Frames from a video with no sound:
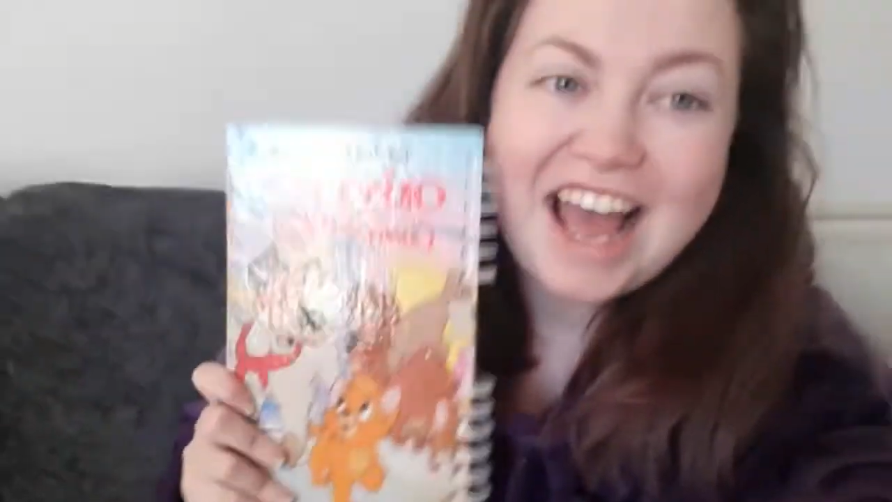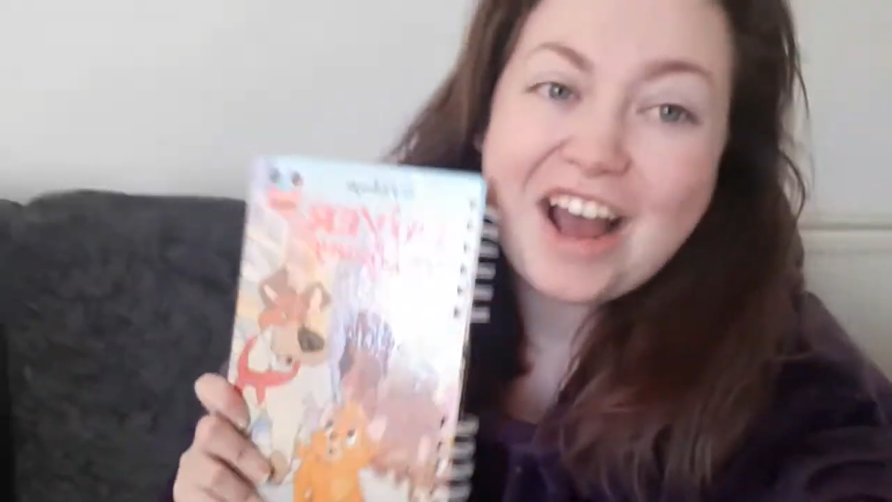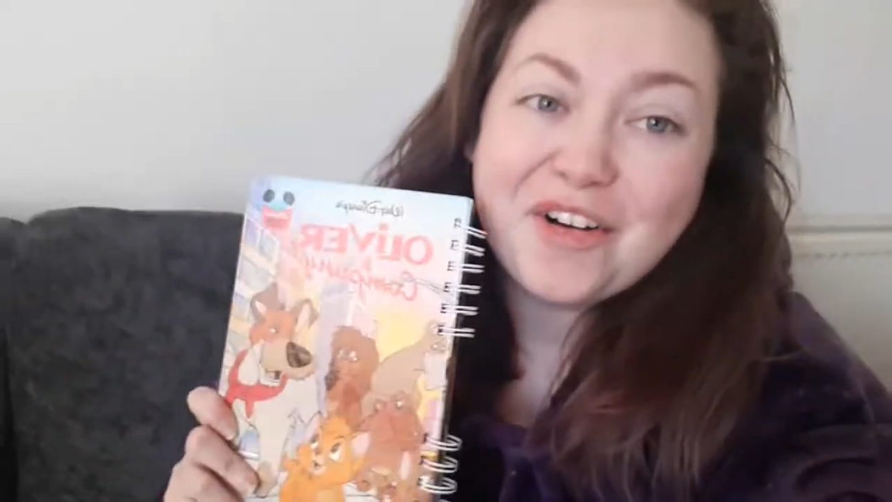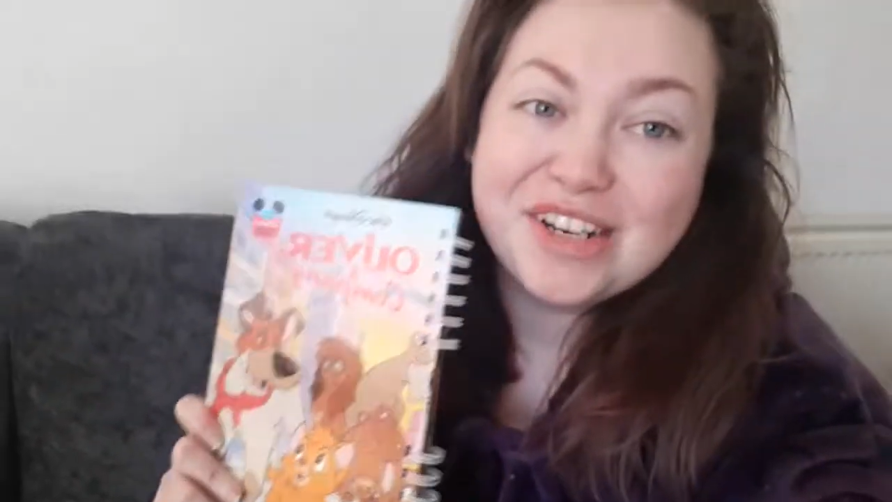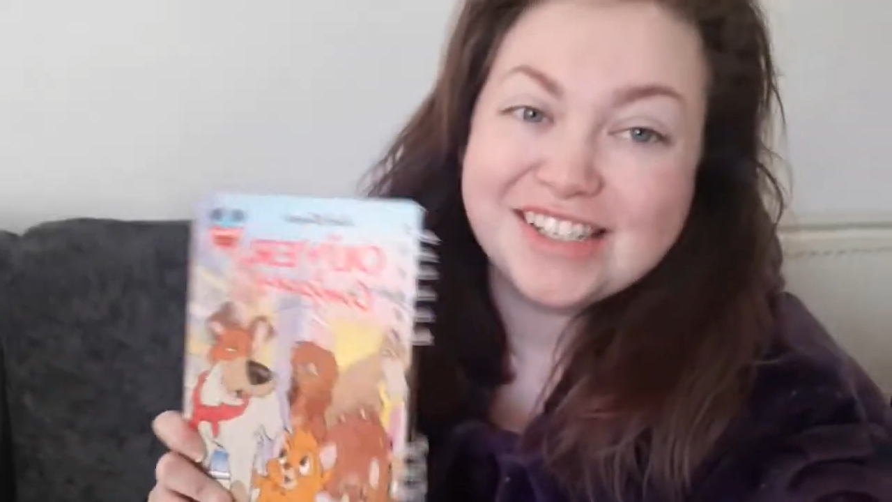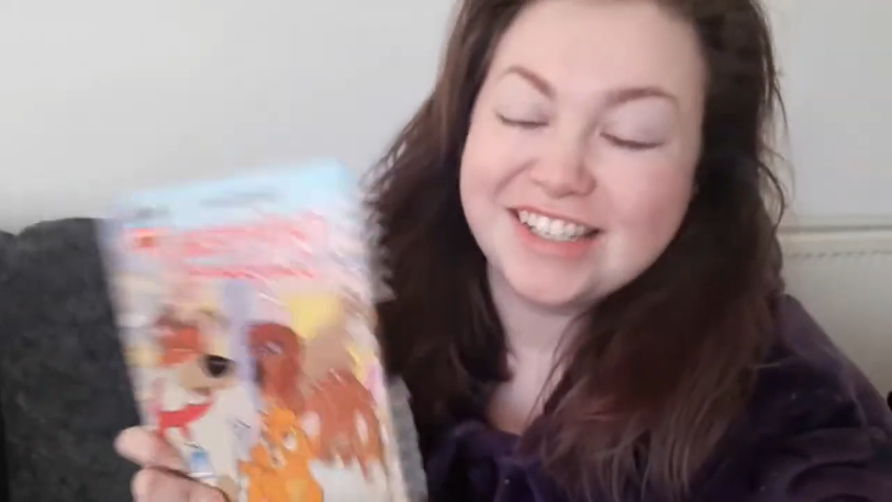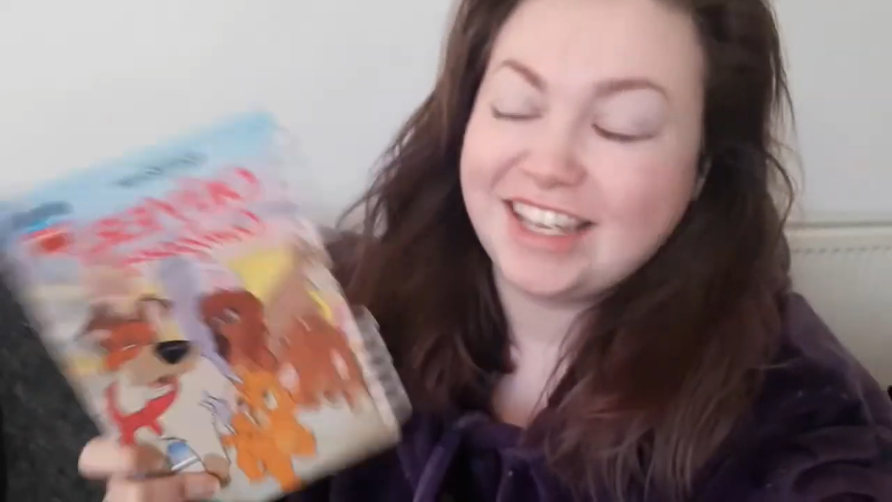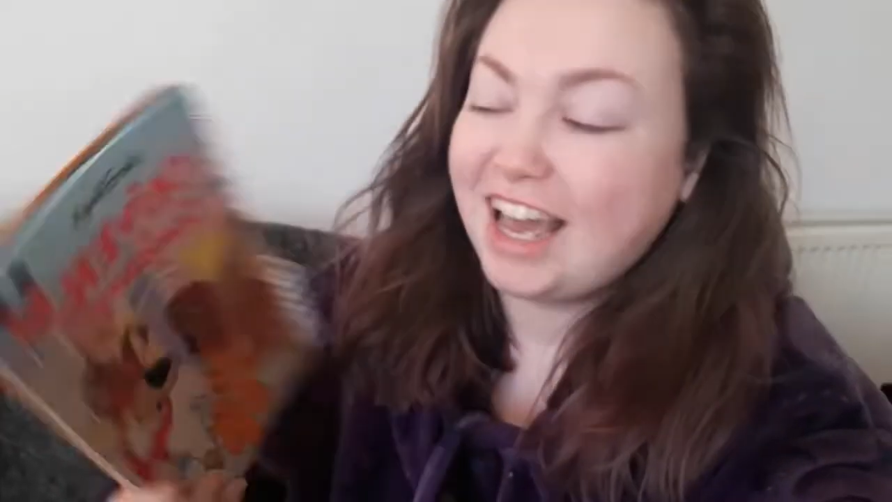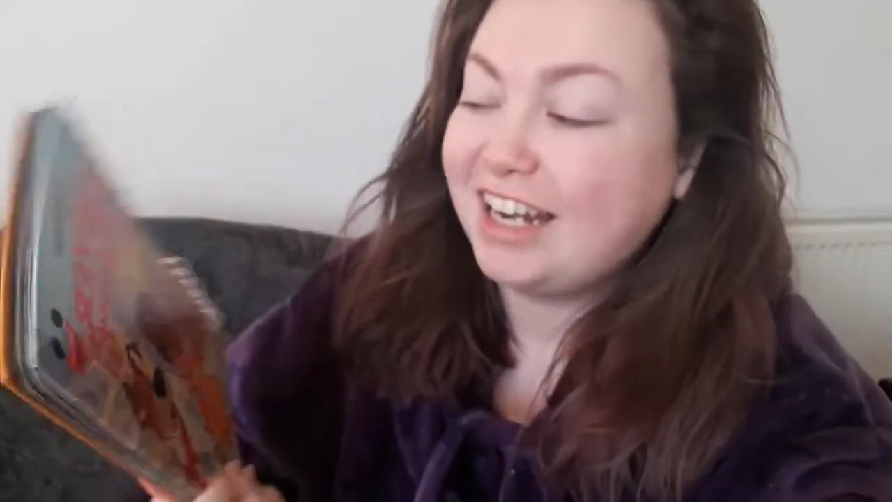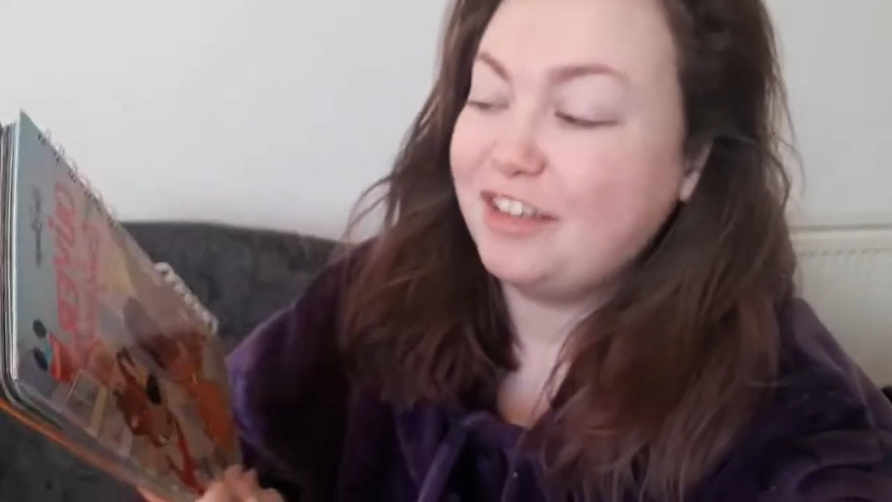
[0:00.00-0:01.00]
I honestly
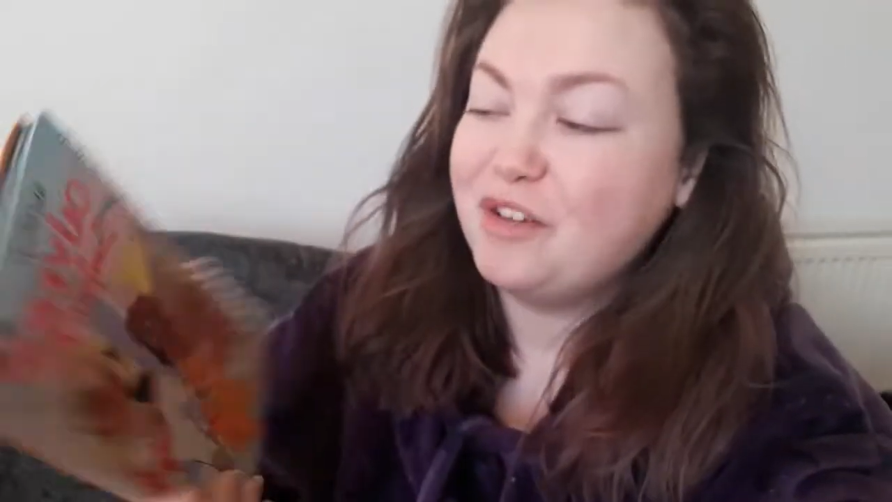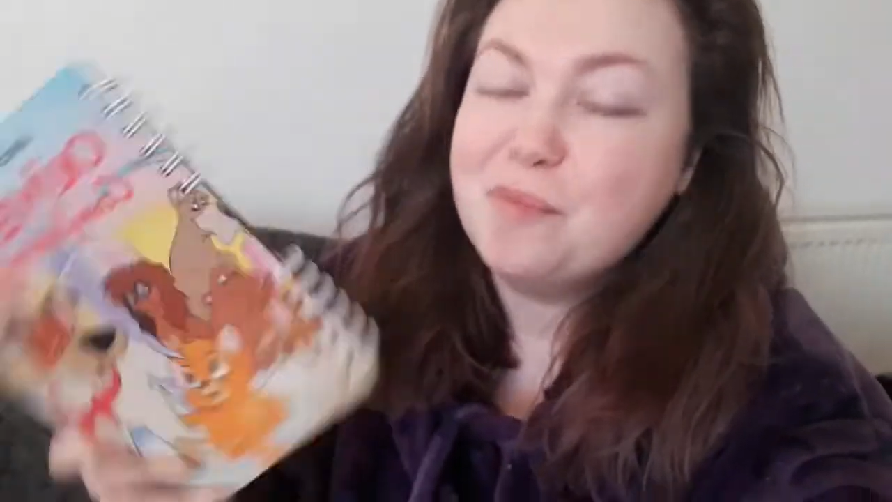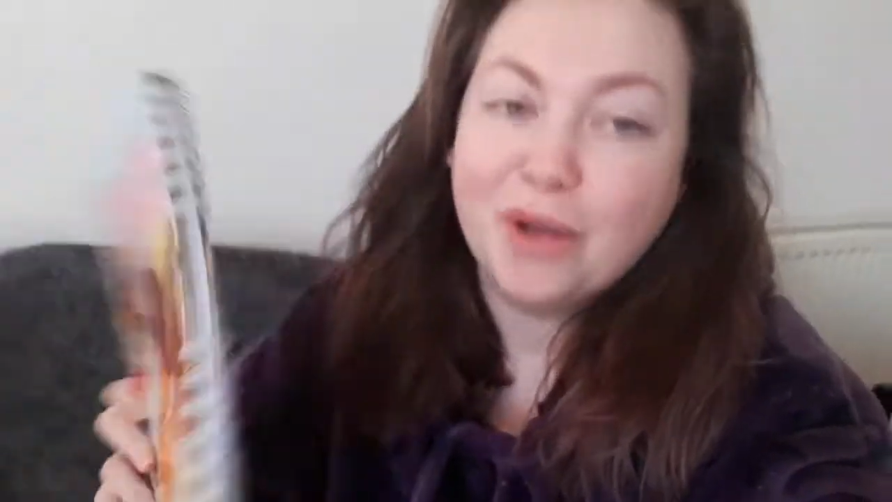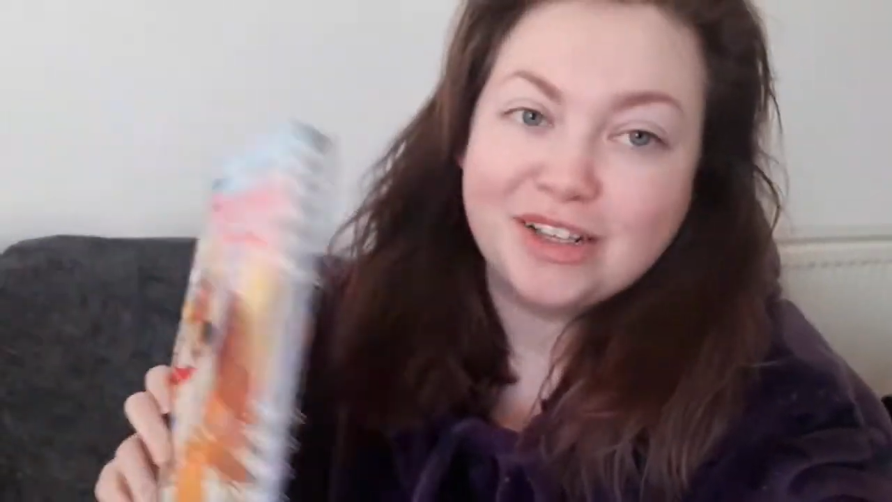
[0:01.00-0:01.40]
can't even put